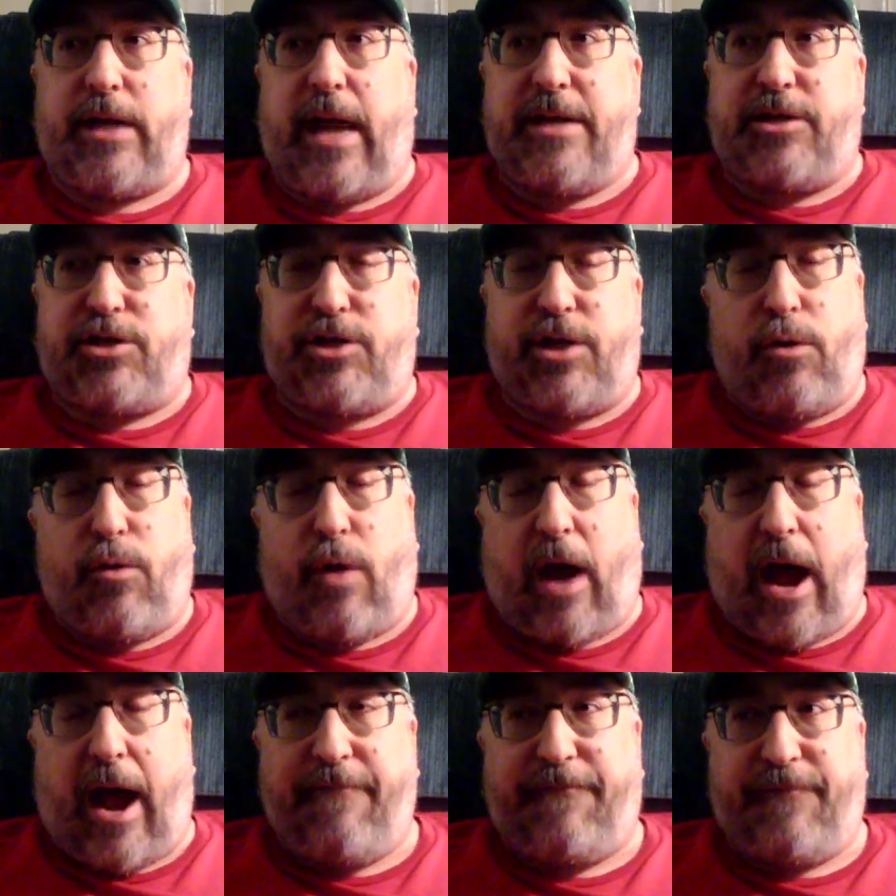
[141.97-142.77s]
And
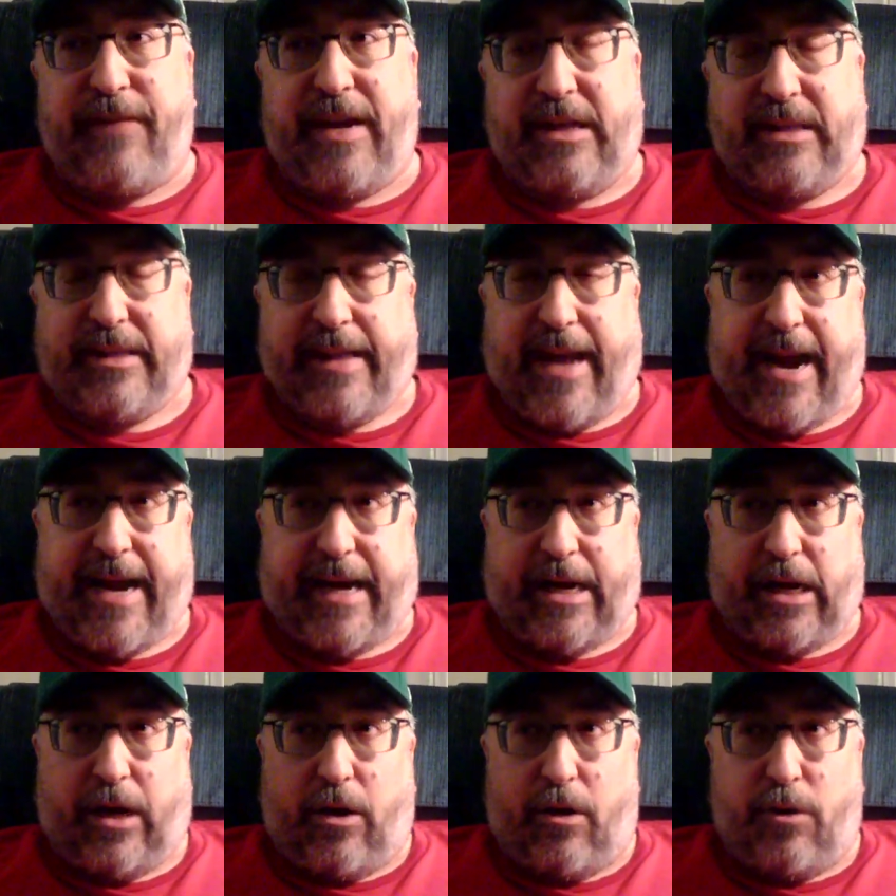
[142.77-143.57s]
so I feel
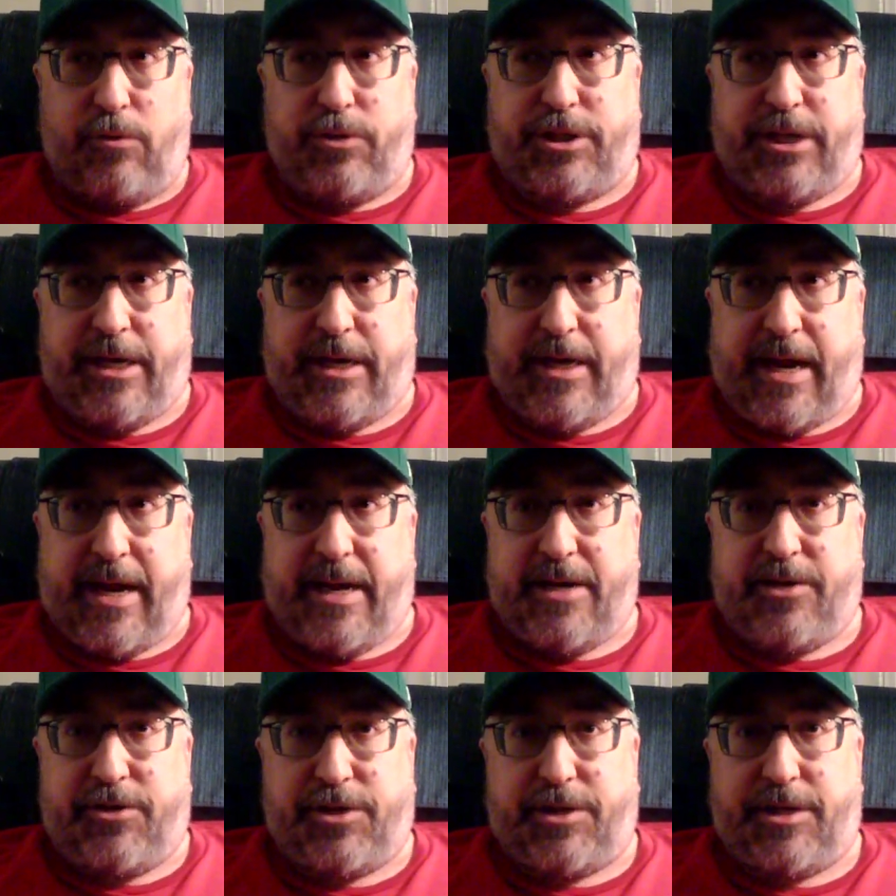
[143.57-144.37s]
like Hoshea
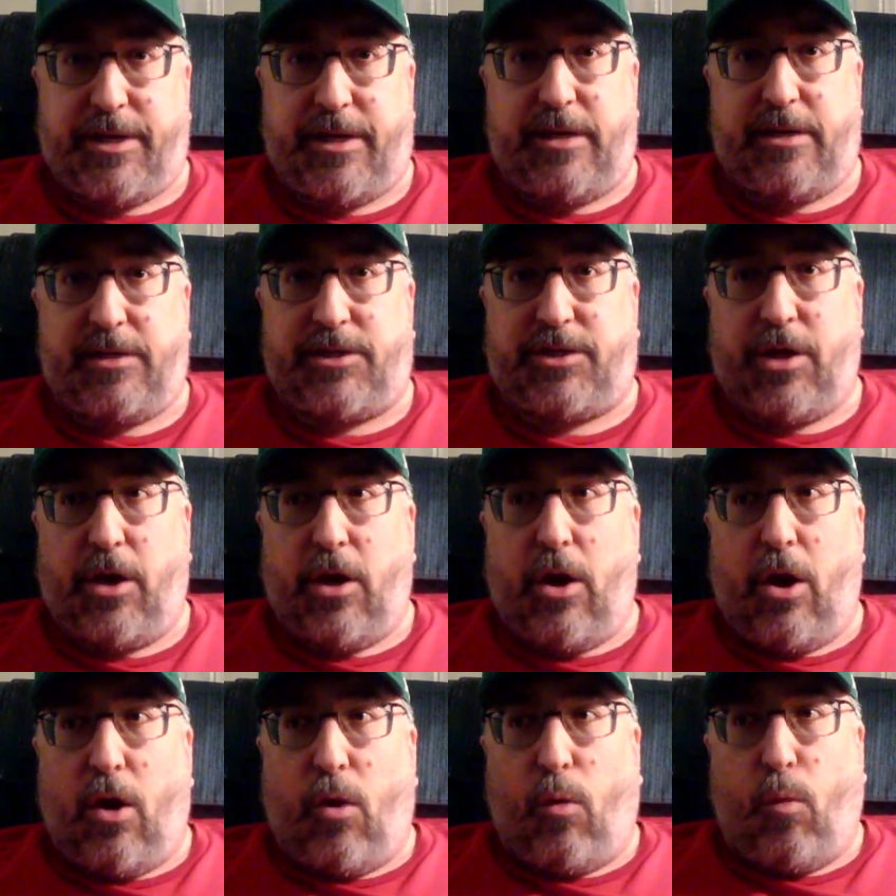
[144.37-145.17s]
Anderson's
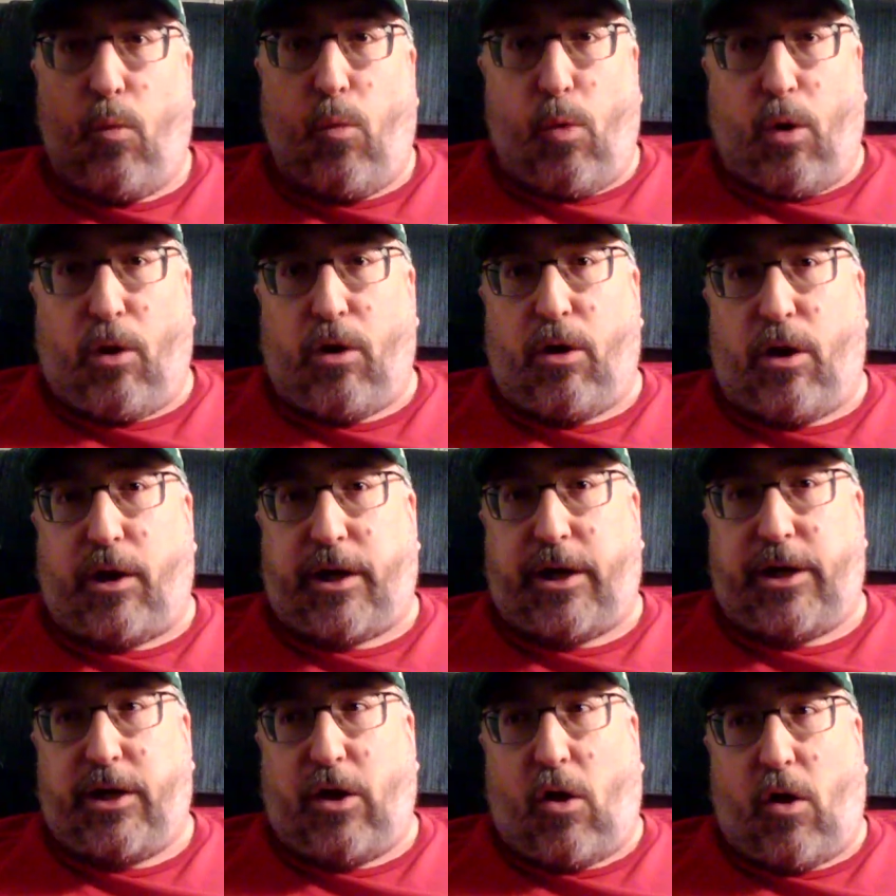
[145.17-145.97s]

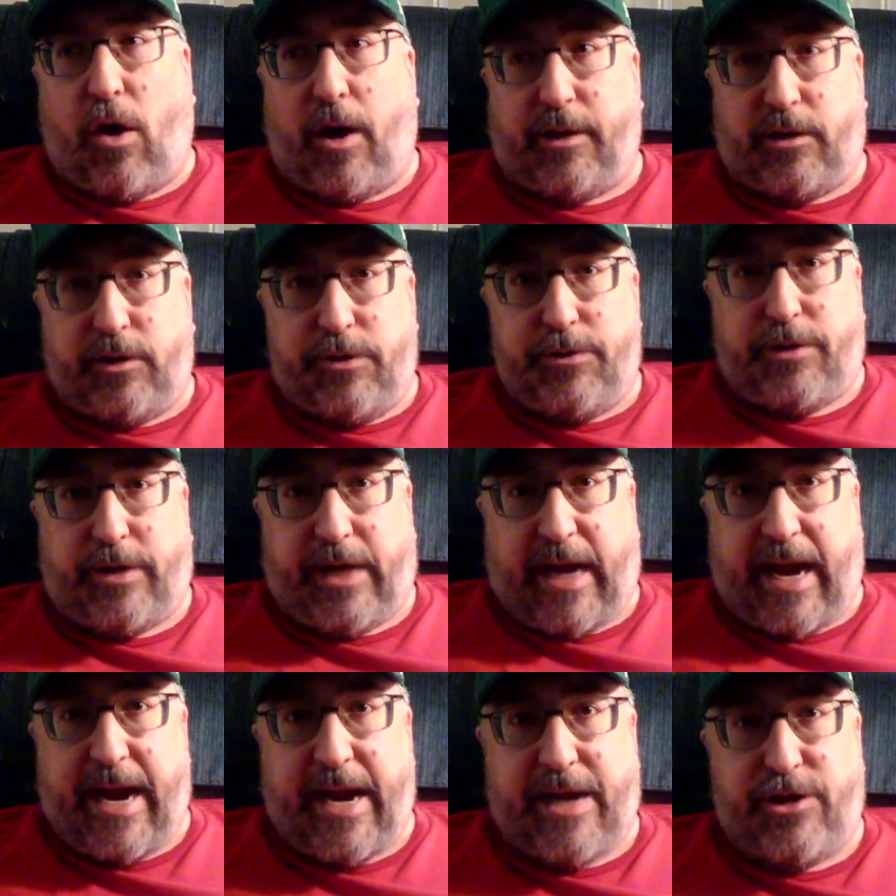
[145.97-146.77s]
work on Luke
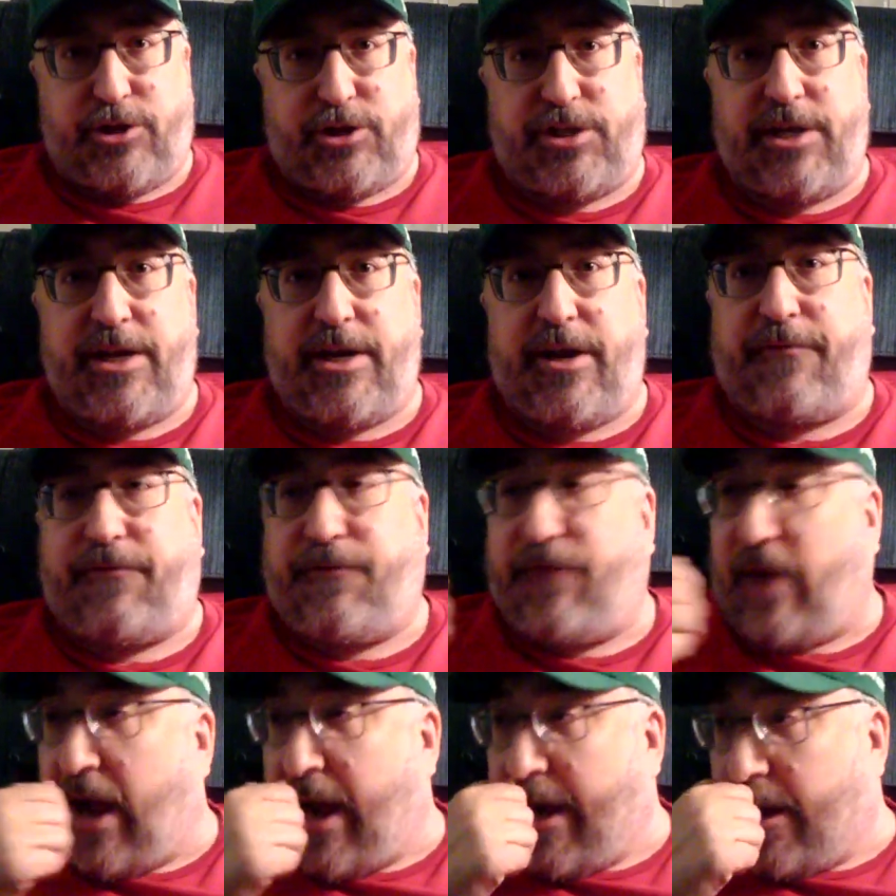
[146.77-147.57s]
Cage, City of
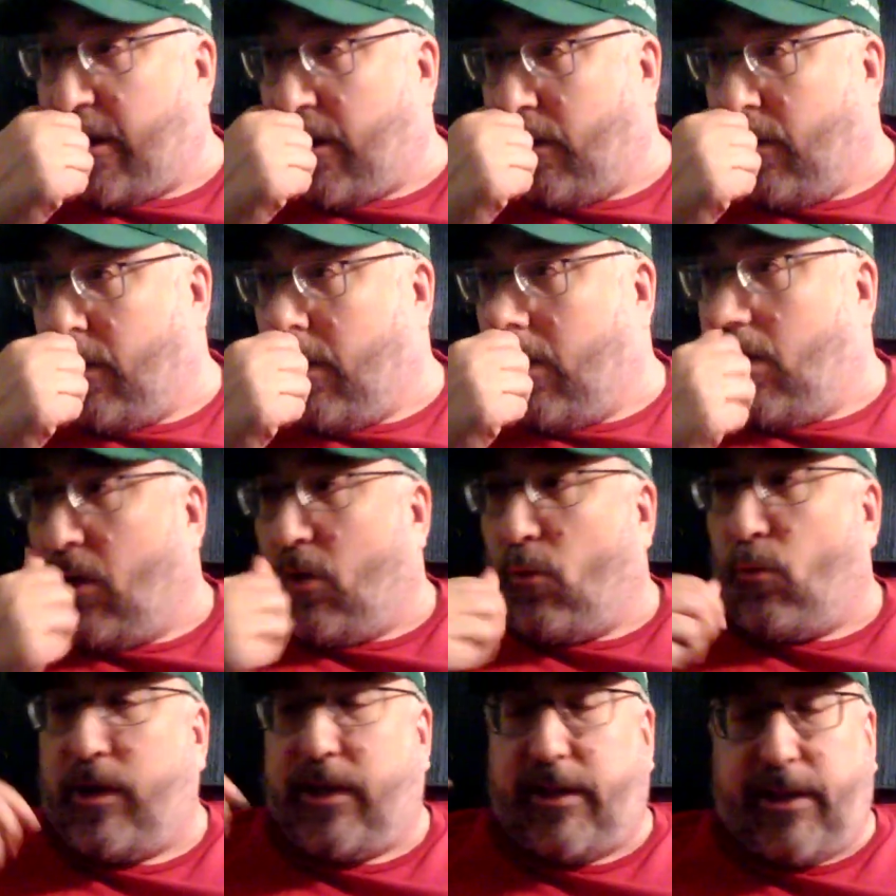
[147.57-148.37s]
Fire,
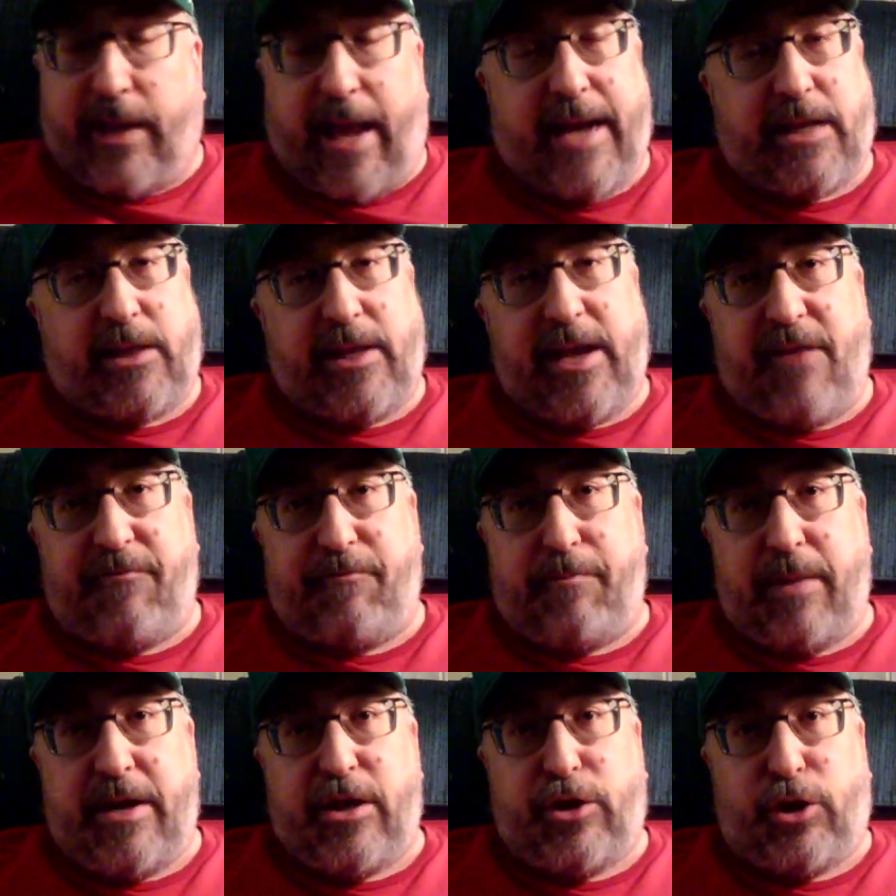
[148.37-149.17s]
would likely
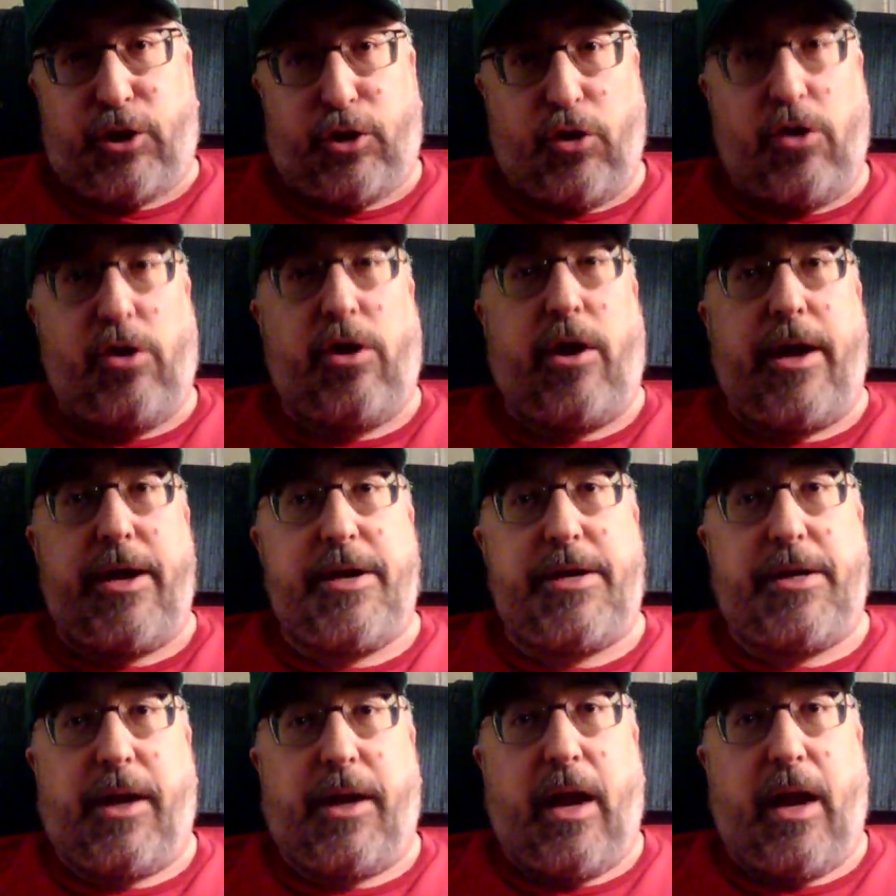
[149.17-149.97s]
have been good.